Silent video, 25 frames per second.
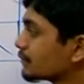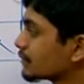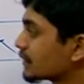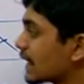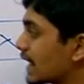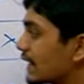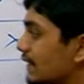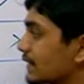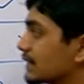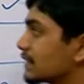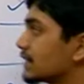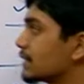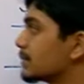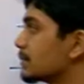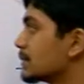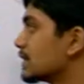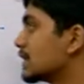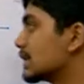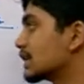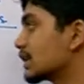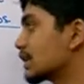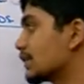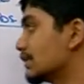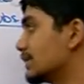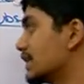and the
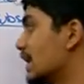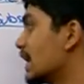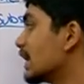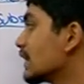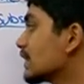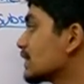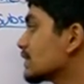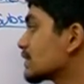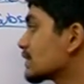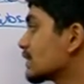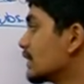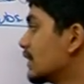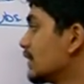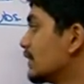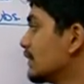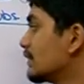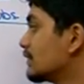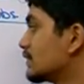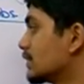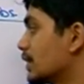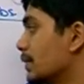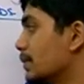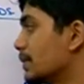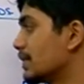meaning of that is the